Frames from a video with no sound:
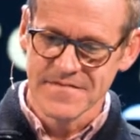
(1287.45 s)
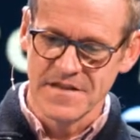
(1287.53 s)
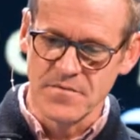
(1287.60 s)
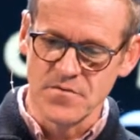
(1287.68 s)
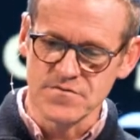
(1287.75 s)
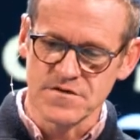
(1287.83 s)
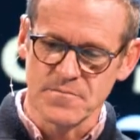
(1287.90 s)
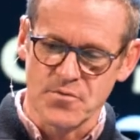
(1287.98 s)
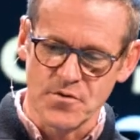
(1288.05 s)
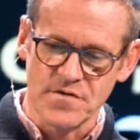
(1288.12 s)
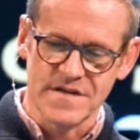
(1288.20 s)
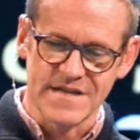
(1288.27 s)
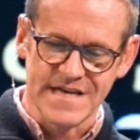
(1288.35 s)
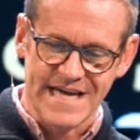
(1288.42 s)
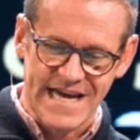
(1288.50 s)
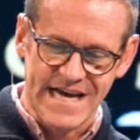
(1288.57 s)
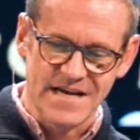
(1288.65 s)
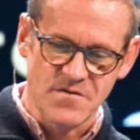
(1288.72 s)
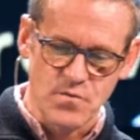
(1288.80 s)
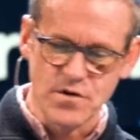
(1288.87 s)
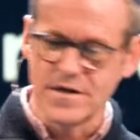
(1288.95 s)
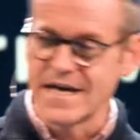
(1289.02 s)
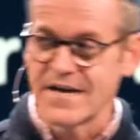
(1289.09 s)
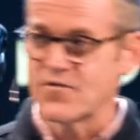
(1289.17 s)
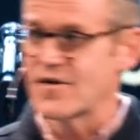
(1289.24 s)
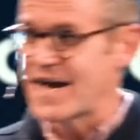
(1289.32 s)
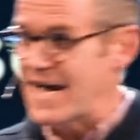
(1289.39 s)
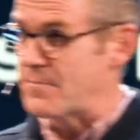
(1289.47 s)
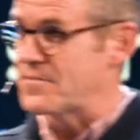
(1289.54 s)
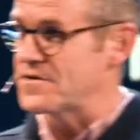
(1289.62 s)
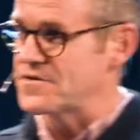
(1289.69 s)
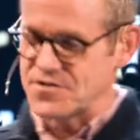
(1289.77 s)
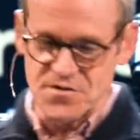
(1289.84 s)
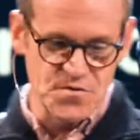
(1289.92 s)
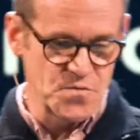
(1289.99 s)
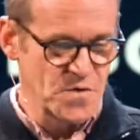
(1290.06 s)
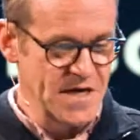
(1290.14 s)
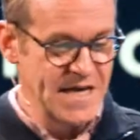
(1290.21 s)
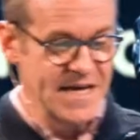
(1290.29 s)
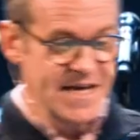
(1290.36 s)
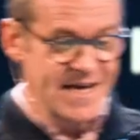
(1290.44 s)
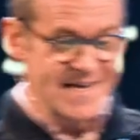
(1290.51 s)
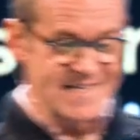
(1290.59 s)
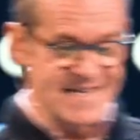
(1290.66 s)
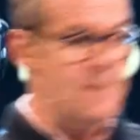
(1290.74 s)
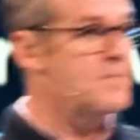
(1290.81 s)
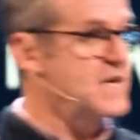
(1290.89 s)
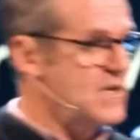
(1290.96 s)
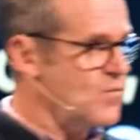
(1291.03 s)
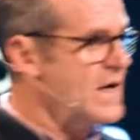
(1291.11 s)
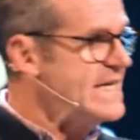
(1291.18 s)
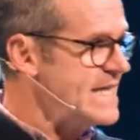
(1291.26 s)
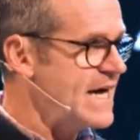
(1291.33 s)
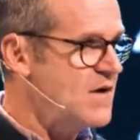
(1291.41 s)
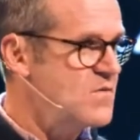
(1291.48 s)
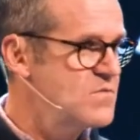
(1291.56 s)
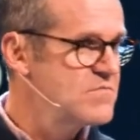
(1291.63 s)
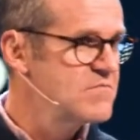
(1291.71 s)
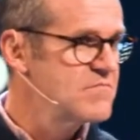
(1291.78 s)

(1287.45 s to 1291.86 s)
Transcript: The most important thing that can and will ever happen to you is happening right now.